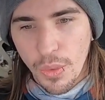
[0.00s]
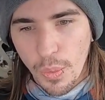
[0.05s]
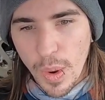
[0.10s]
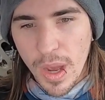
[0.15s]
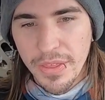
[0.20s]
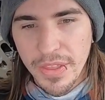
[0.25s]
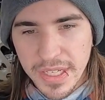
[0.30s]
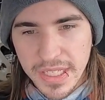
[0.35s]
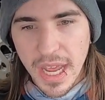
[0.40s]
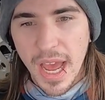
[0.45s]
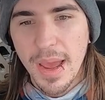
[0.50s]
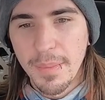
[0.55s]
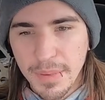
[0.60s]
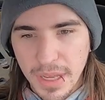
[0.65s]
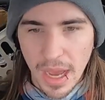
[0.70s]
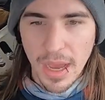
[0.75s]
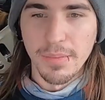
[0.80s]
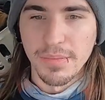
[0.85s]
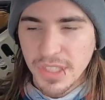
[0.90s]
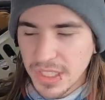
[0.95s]
when the time
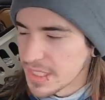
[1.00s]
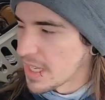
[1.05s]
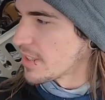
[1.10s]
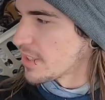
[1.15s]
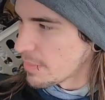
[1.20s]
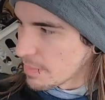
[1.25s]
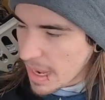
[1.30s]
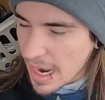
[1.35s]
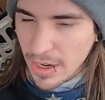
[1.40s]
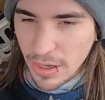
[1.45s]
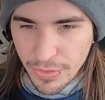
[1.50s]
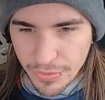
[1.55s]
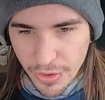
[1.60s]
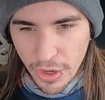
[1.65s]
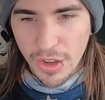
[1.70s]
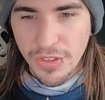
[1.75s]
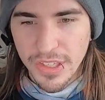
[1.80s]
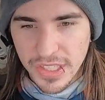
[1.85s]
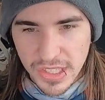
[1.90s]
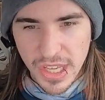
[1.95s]
comes. It doesn't matter if
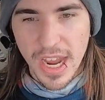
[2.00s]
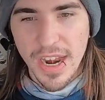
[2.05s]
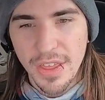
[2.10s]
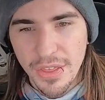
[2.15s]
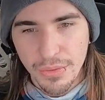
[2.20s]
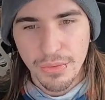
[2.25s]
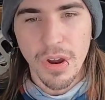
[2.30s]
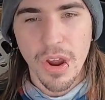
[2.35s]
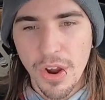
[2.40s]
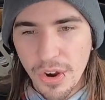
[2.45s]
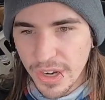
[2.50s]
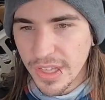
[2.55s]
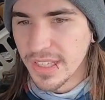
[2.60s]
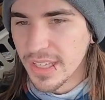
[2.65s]
you're on the side of the road,